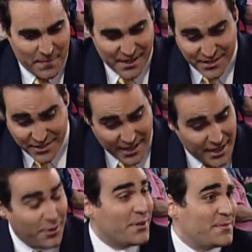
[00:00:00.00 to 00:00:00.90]
this is
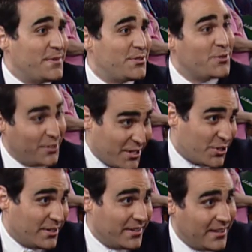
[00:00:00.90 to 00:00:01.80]
a Christmas
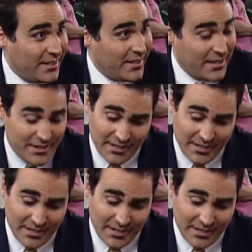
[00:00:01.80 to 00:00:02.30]
tradition. Uh,